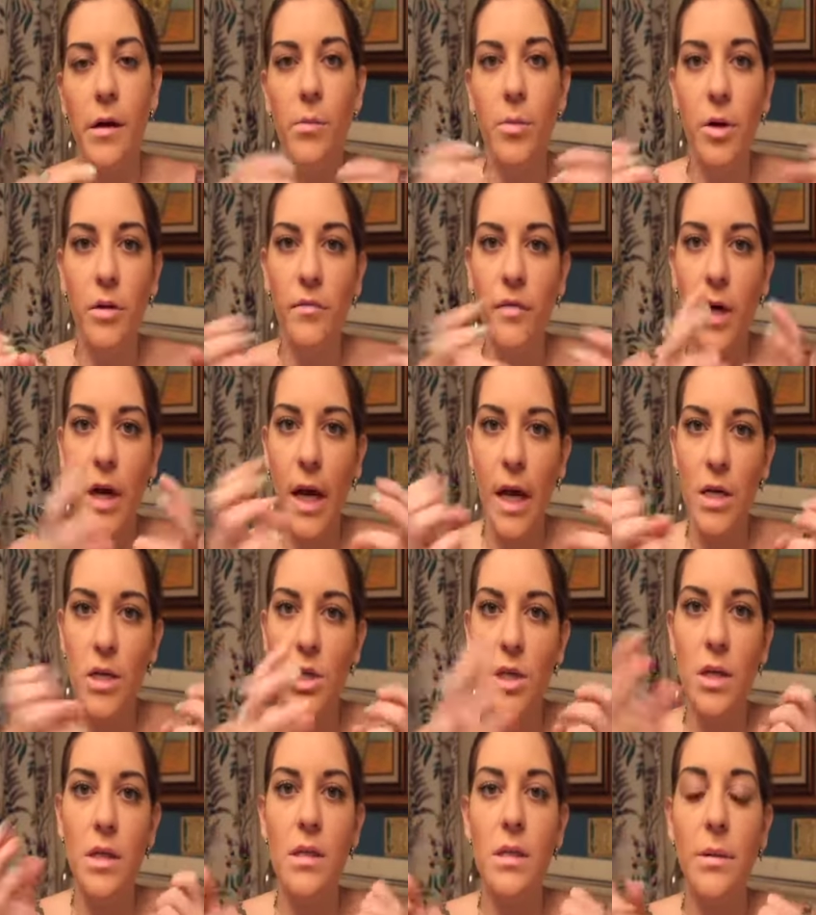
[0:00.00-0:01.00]
And
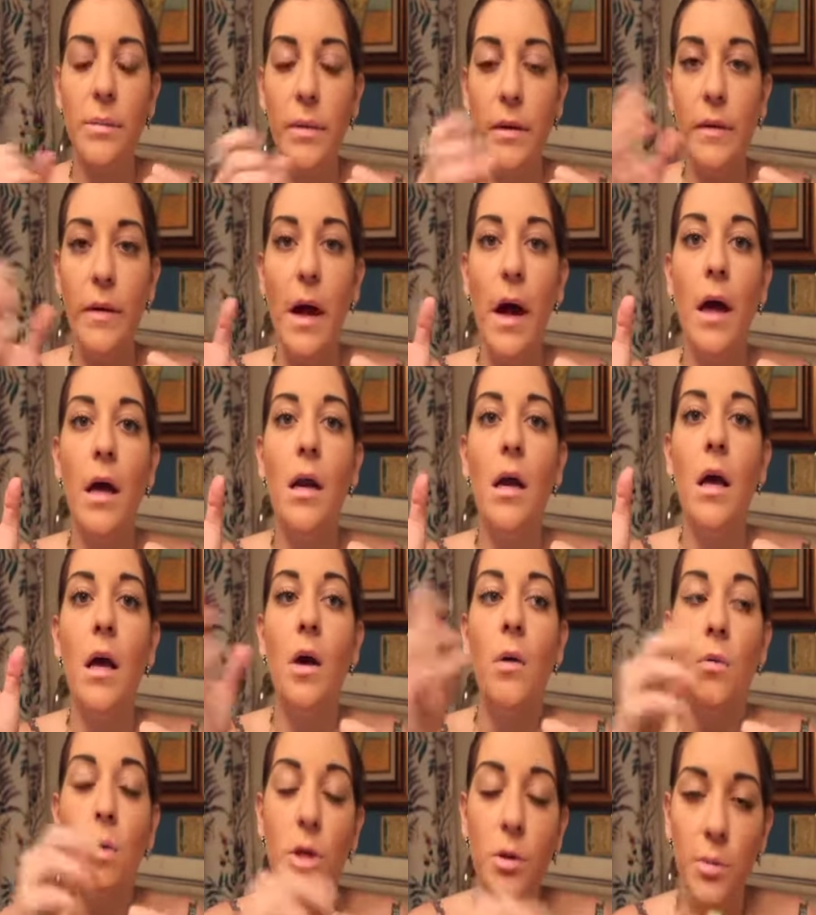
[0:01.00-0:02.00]
purification is something that
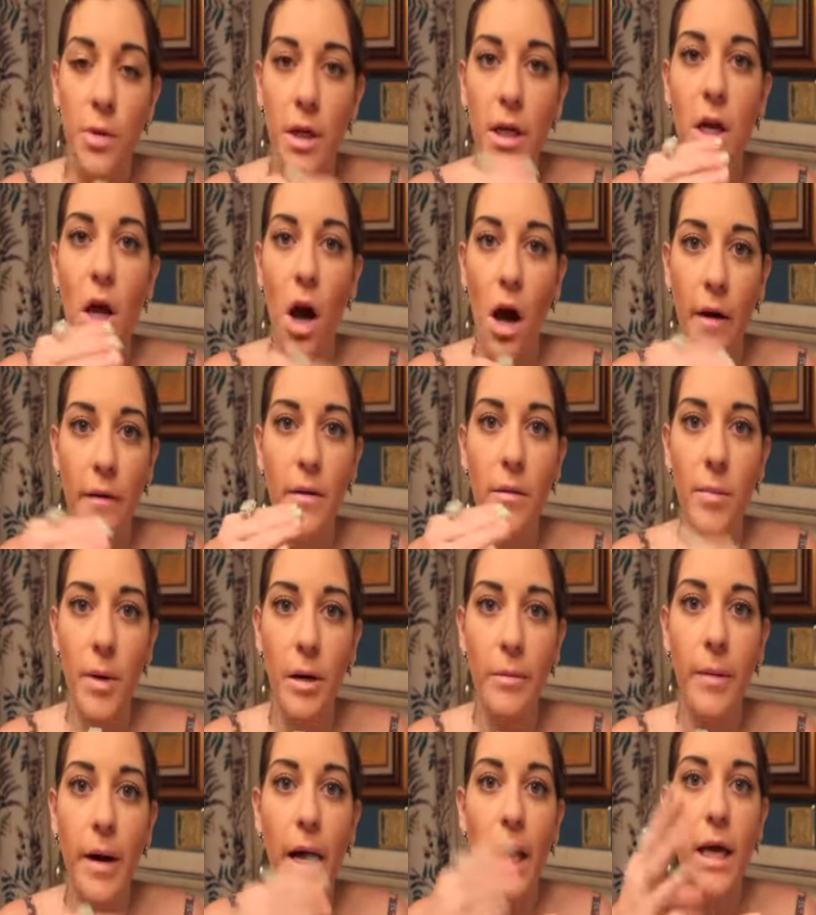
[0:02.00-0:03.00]
when you put it on the
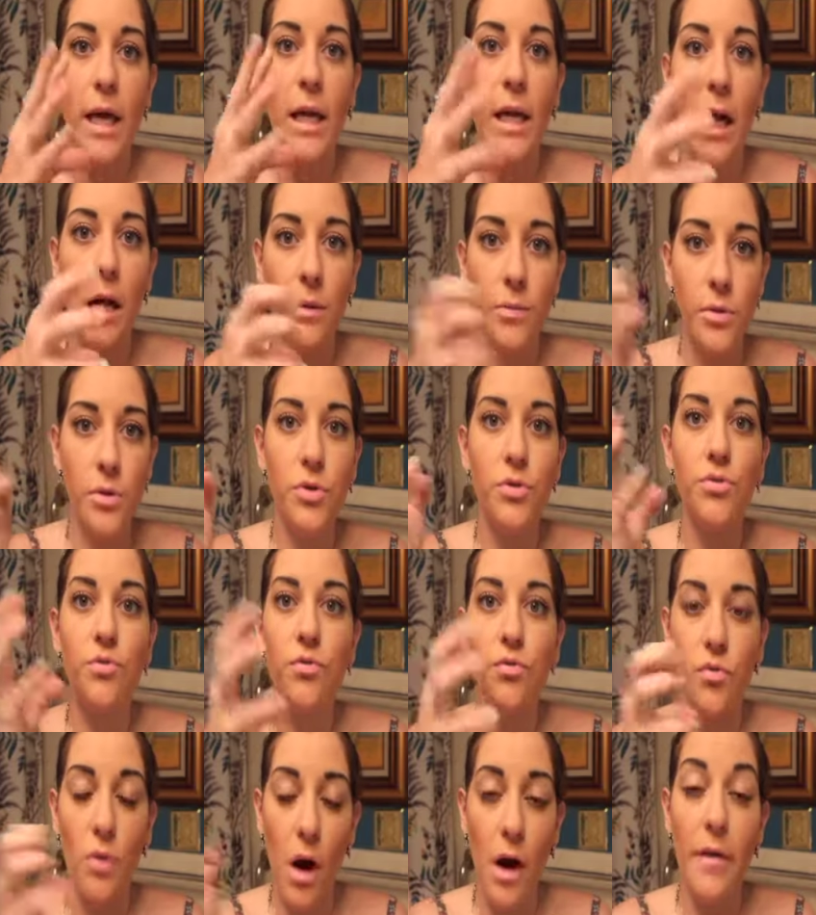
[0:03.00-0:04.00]
bug bite, it helps
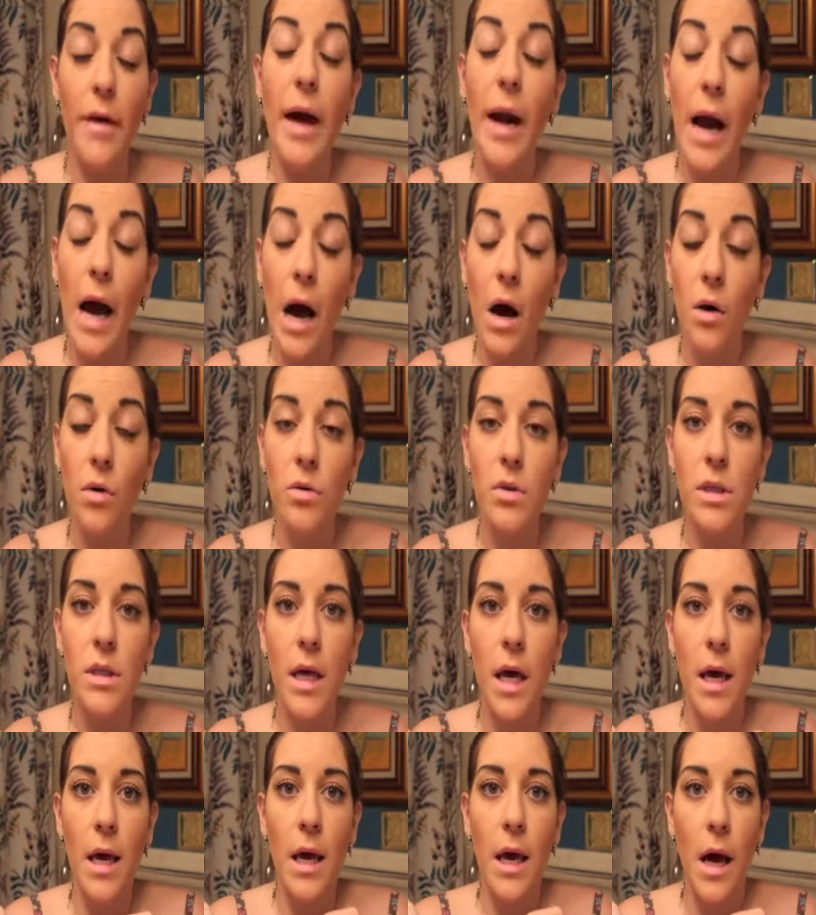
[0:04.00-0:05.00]
draw that out
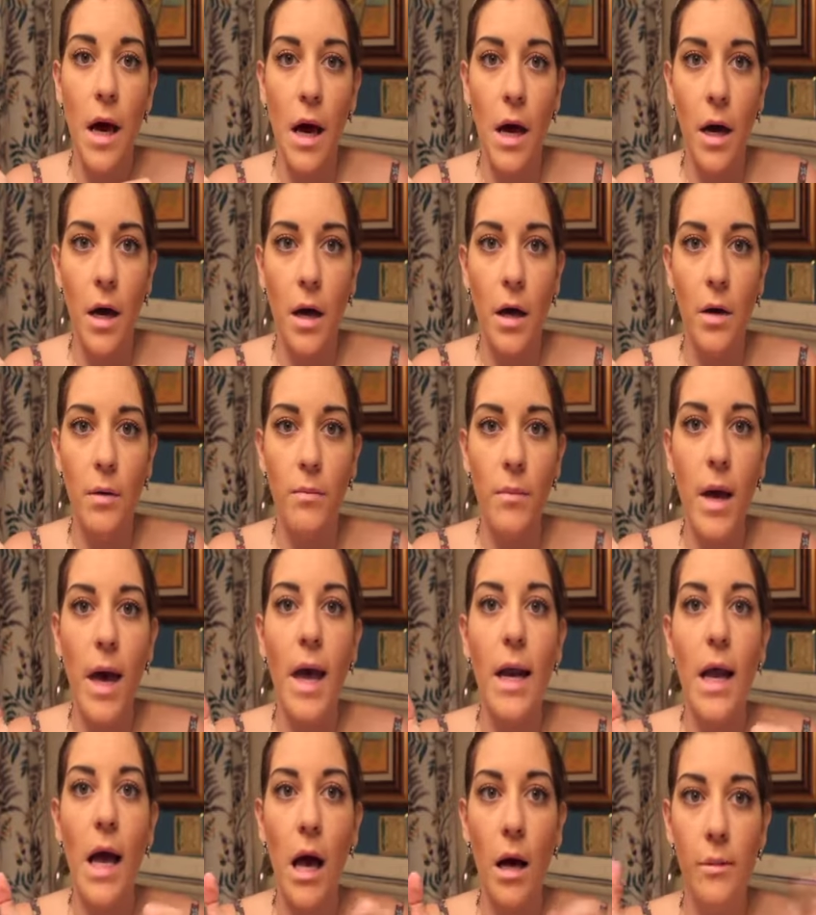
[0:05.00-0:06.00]

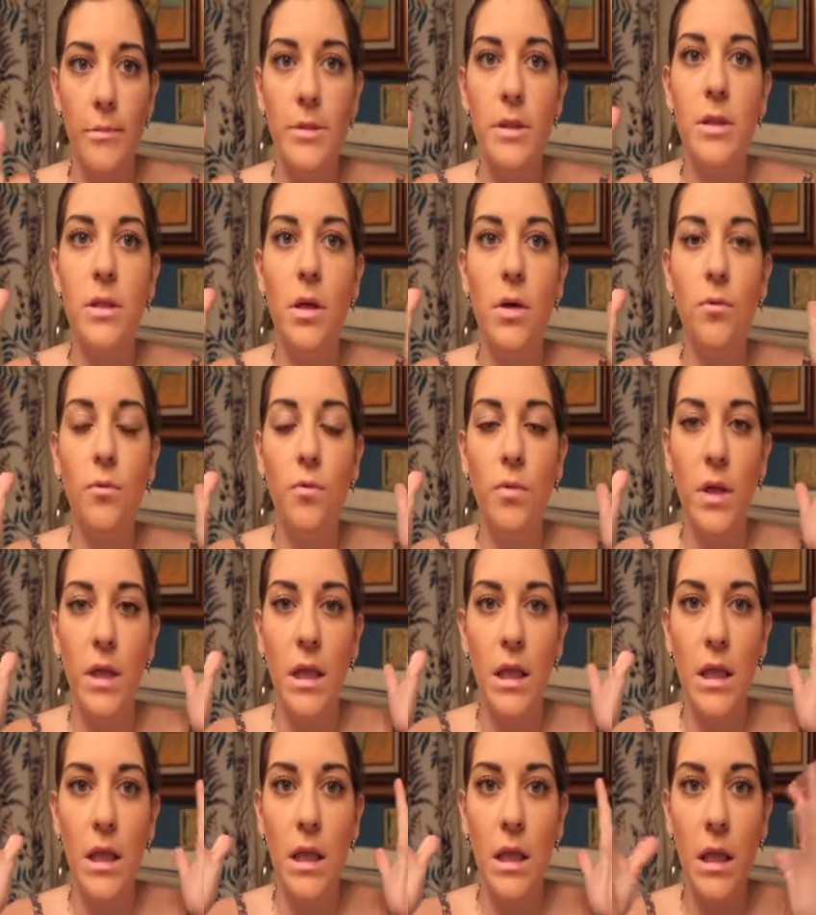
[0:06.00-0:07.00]
and helps
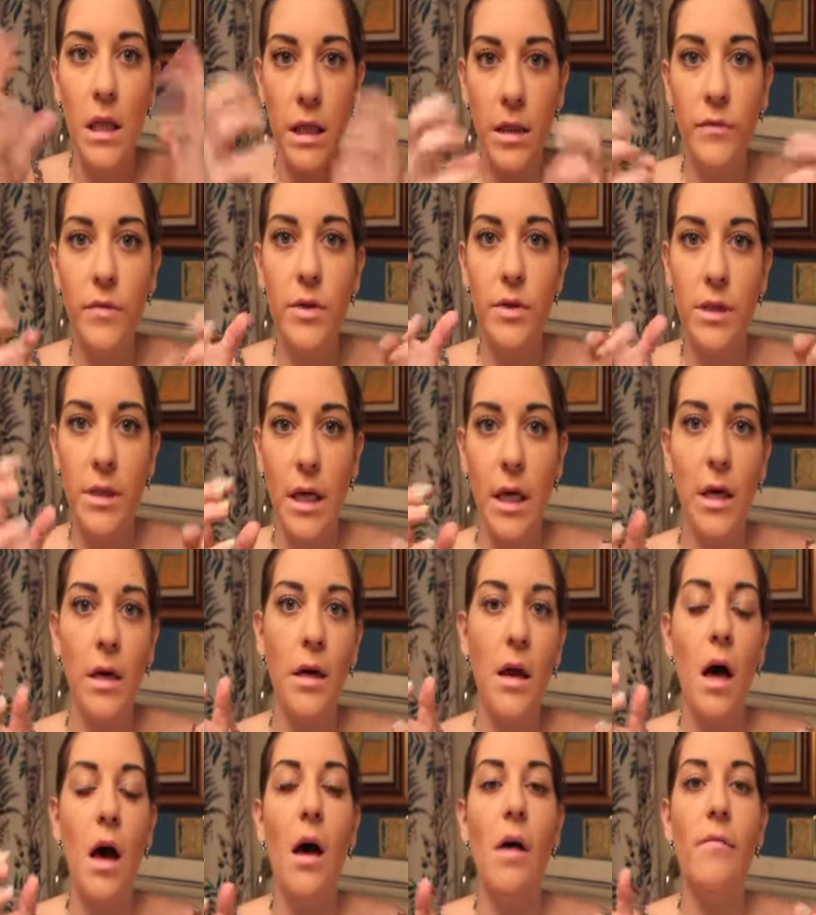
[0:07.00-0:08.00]
relieve your
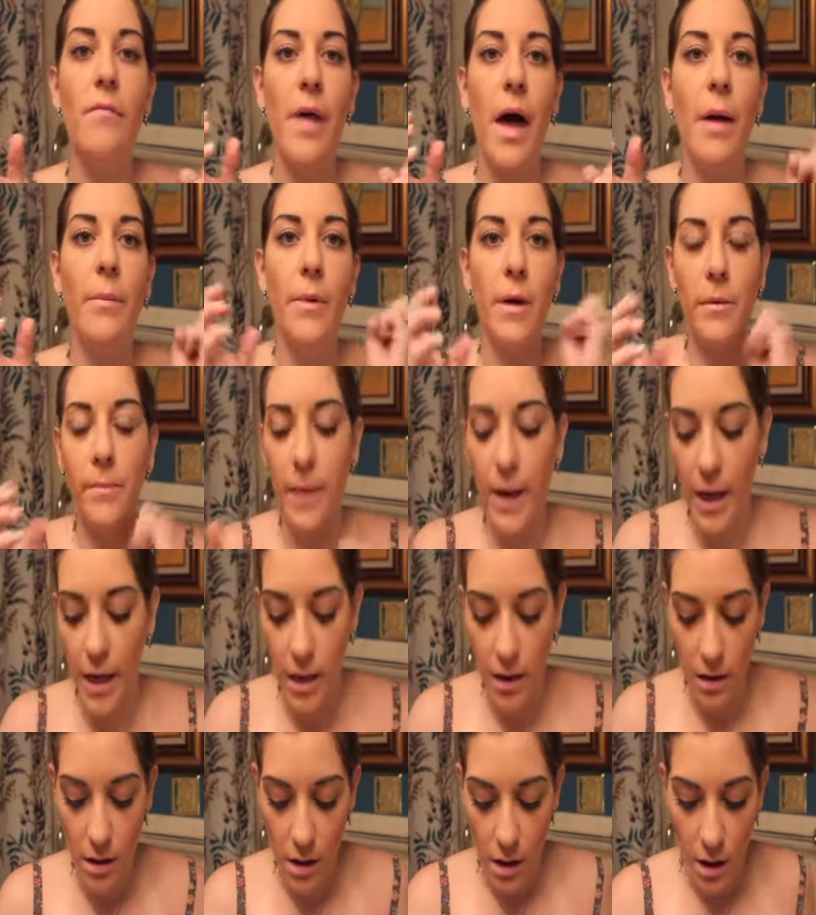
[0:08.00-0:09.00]
skin of that bug
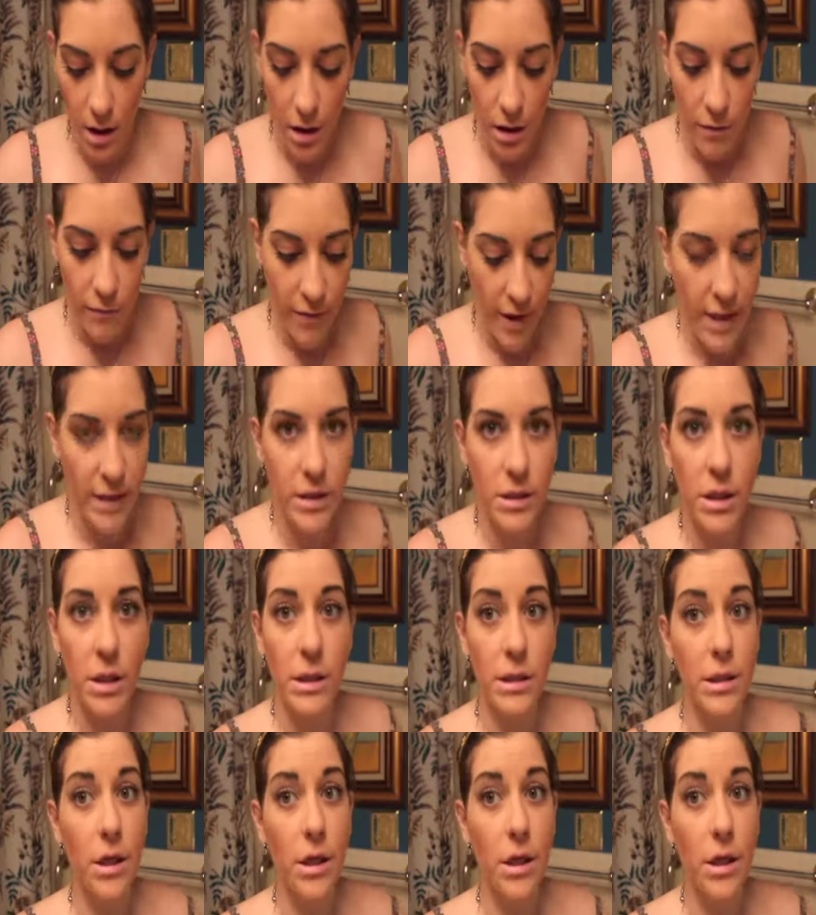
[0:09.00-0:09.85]
bite faster.